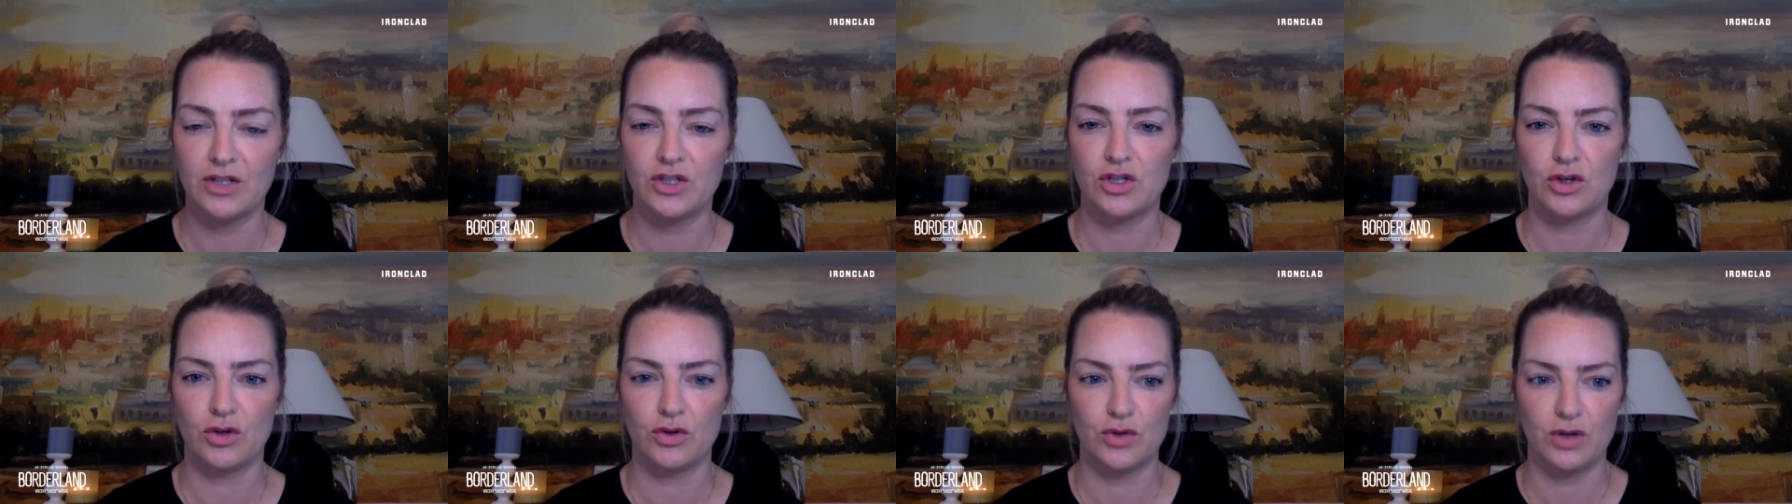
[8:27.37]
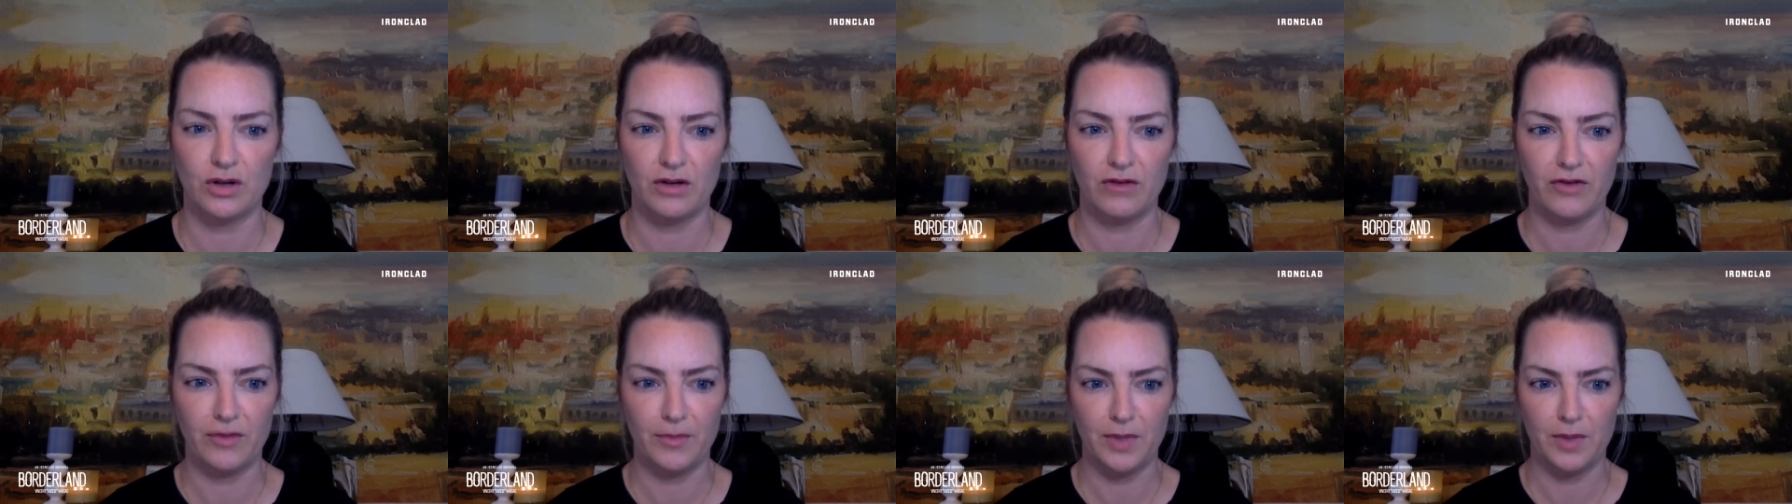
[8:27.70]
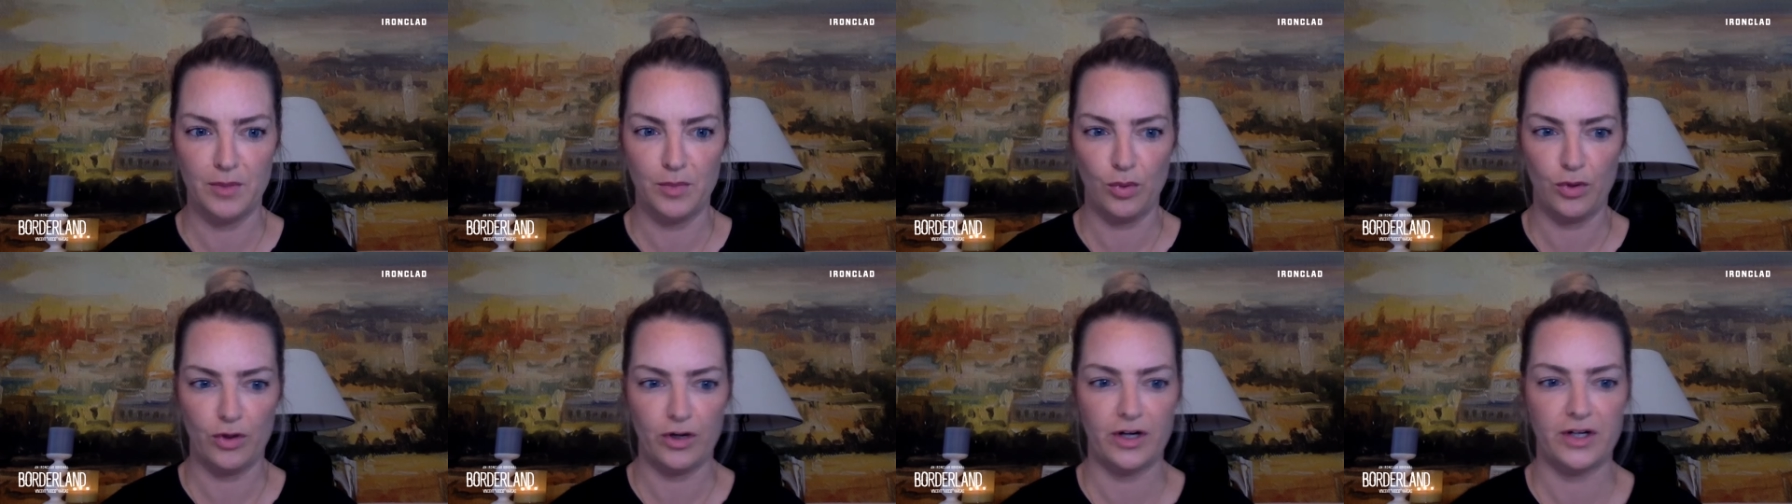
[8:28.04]
children from the
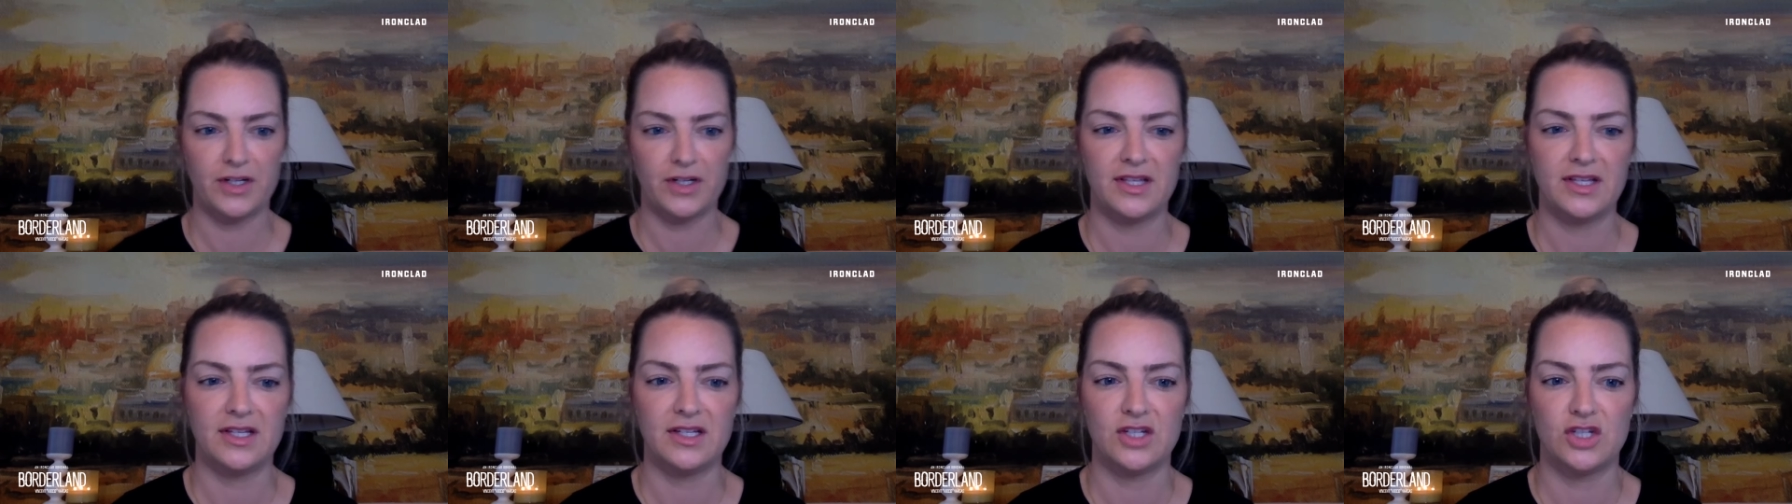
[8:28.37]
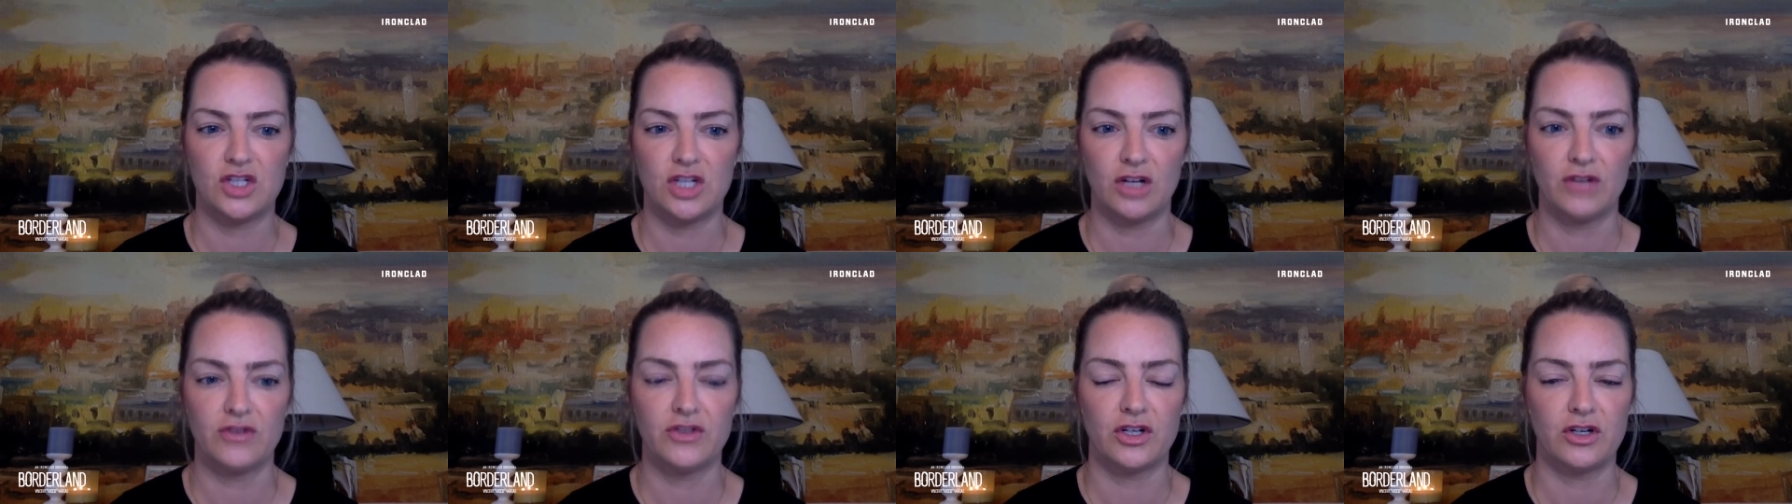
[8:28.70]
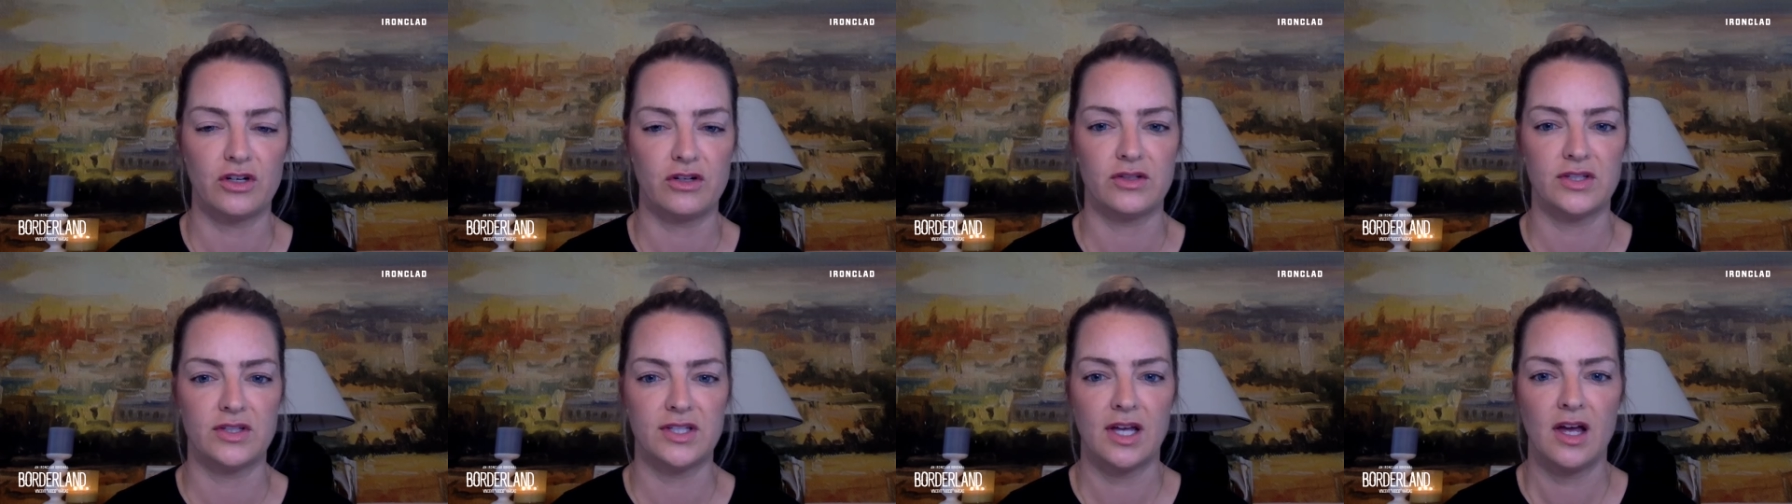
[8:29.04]
border to these
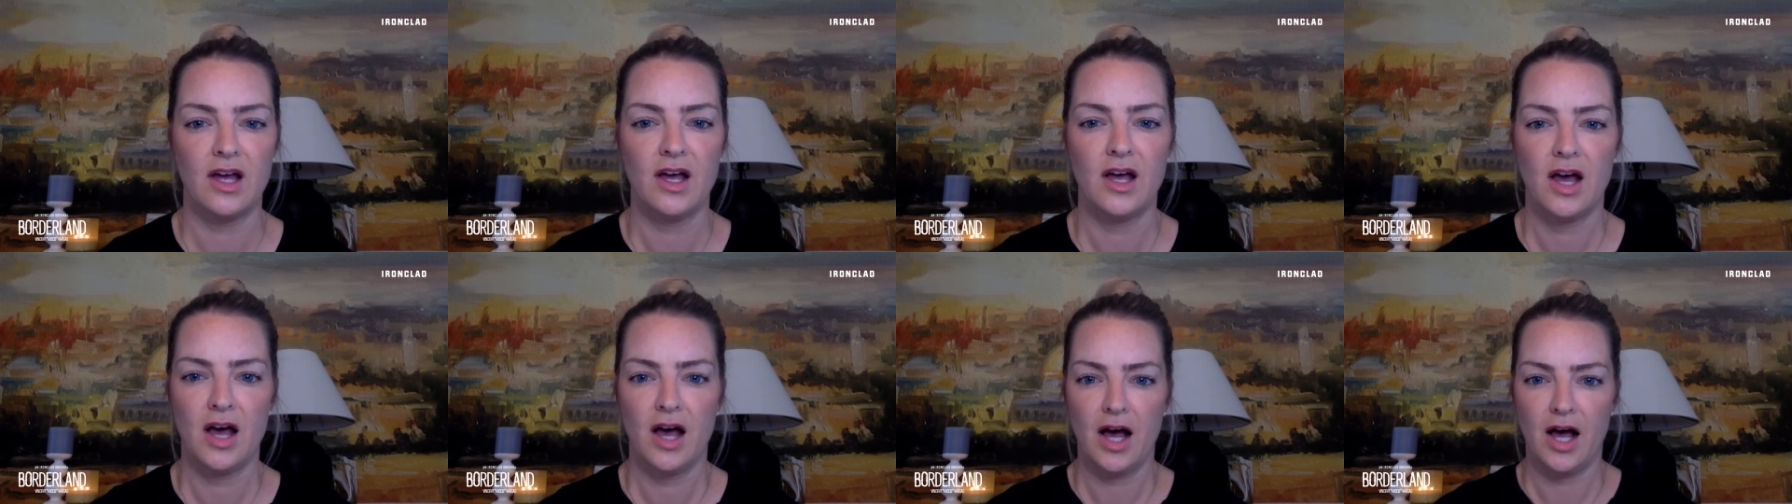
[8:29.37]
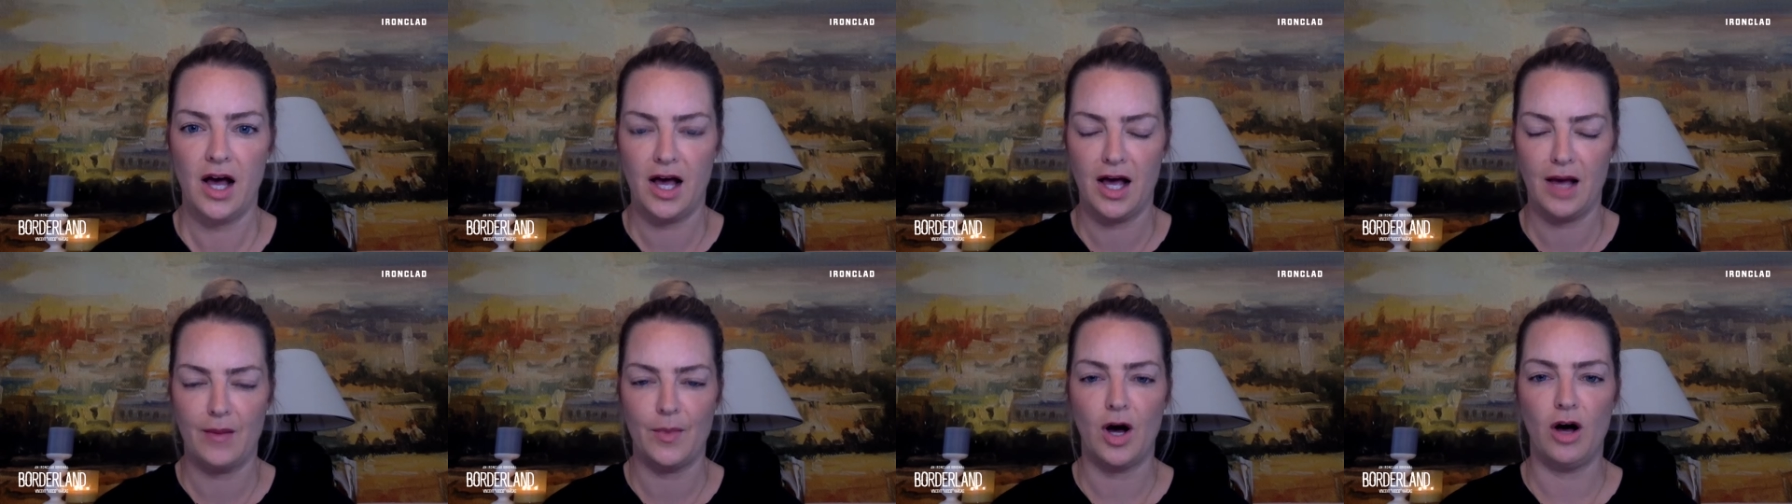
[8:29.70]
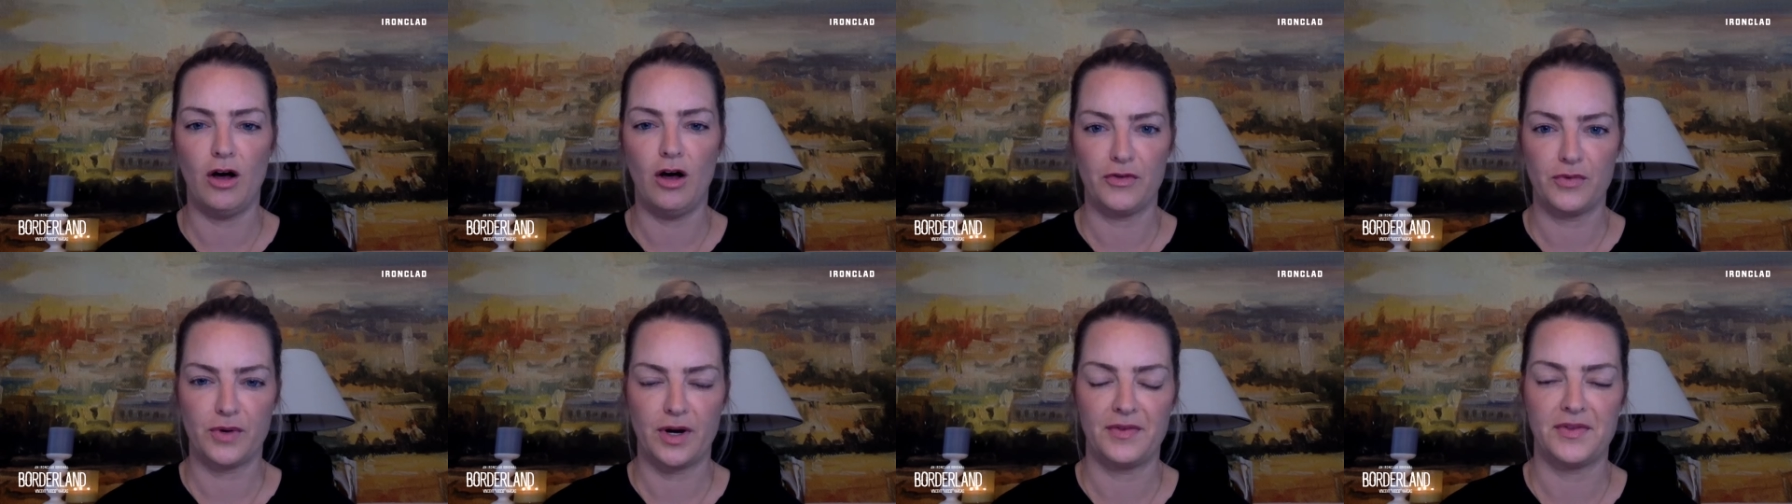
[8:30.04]
shelters um,
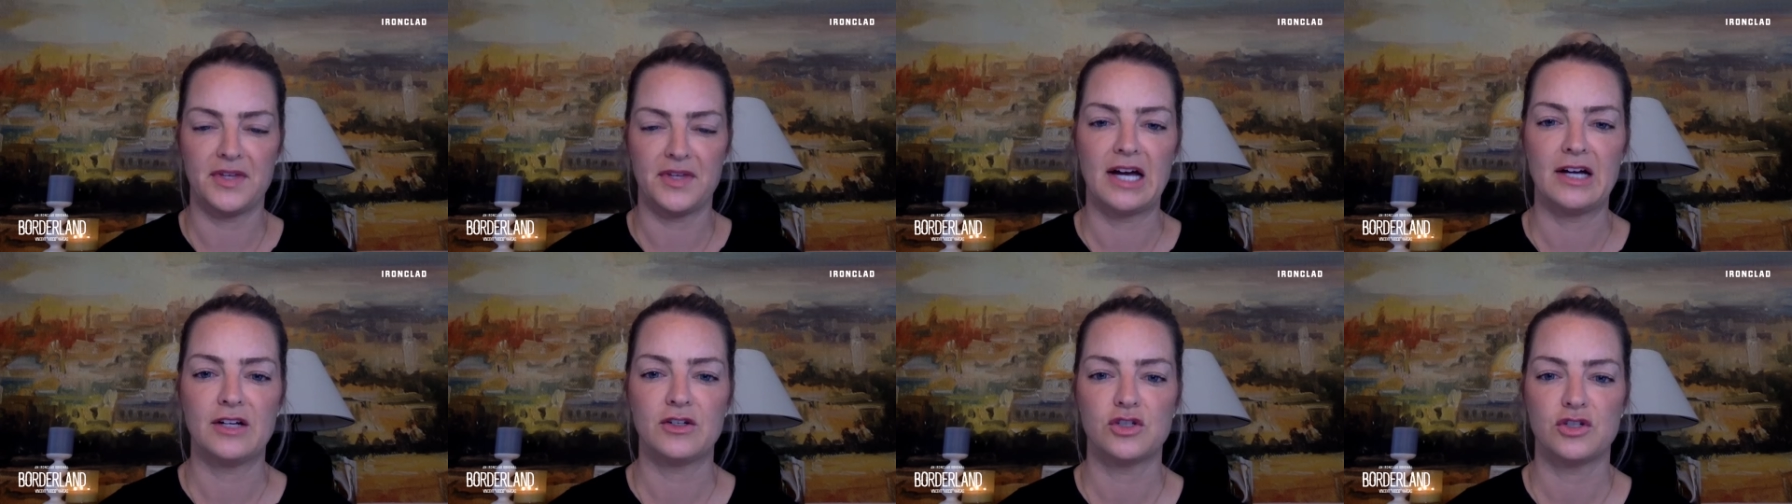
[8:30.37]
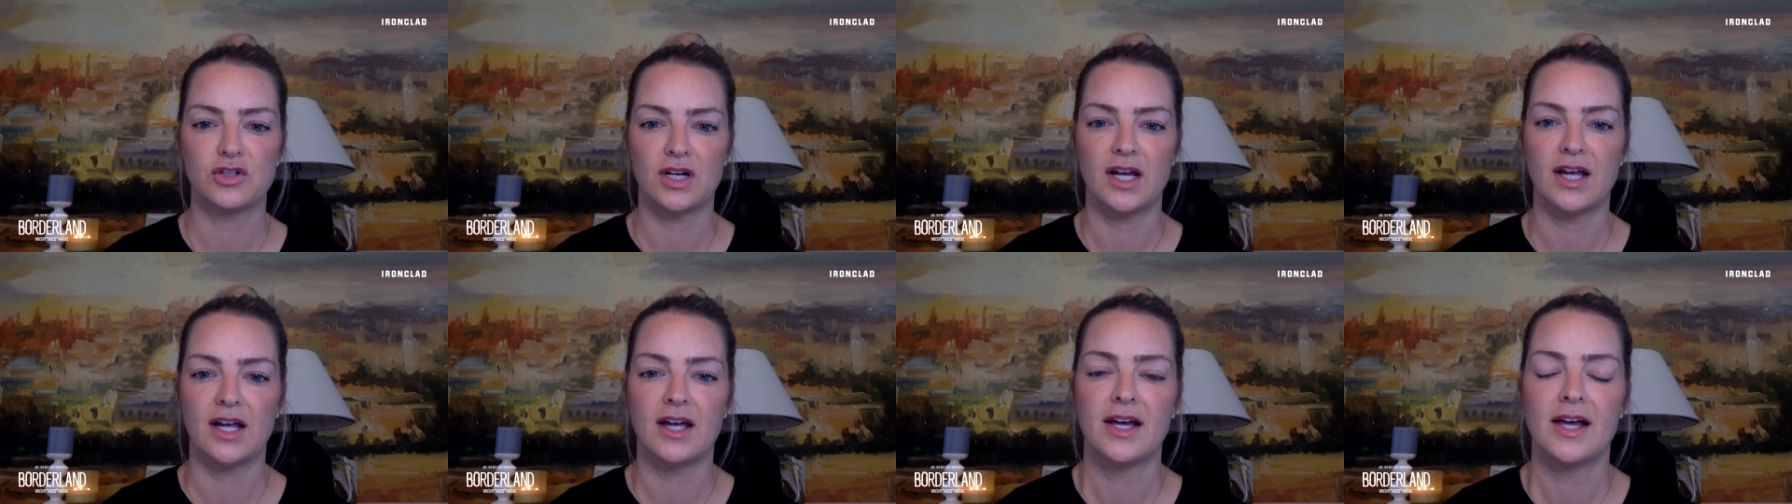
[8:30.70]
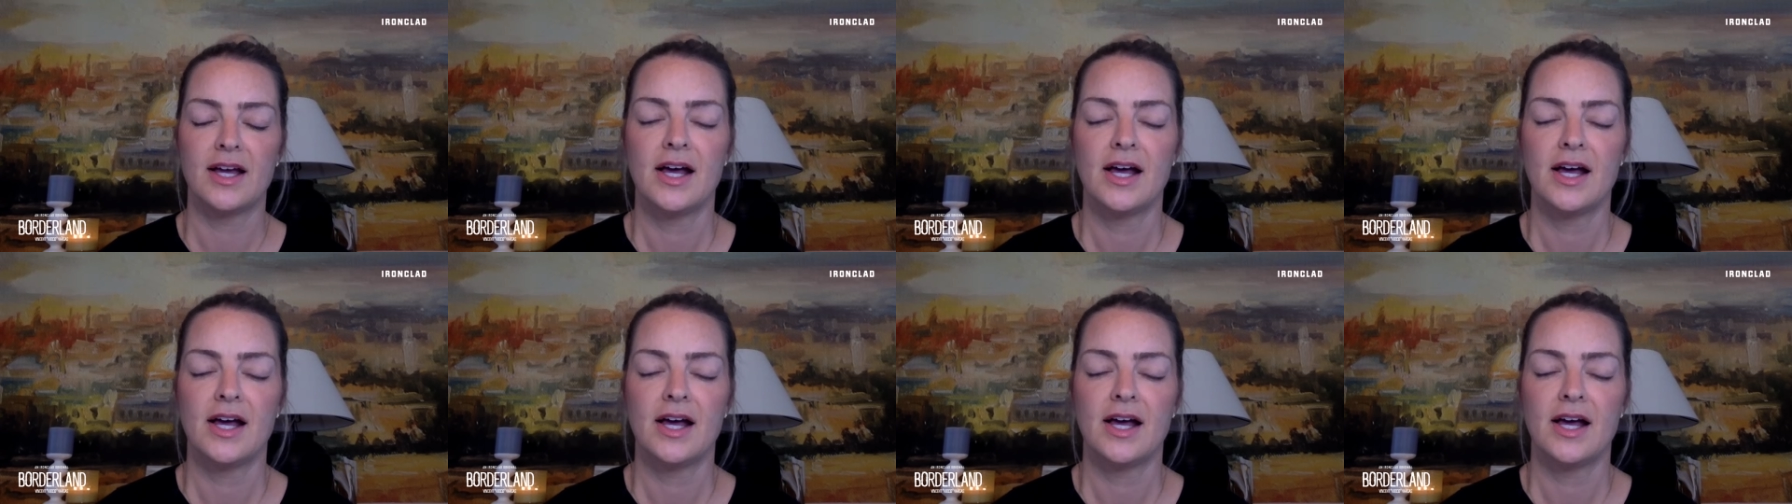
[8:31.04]
all throughout the country.